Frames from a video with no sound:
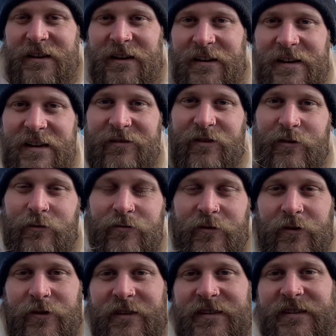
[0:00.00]
leave you
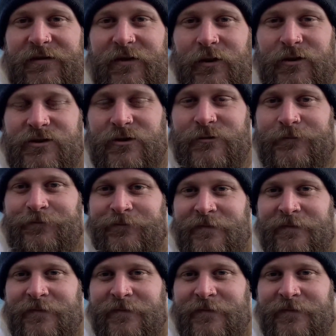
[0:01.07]
for this devotional,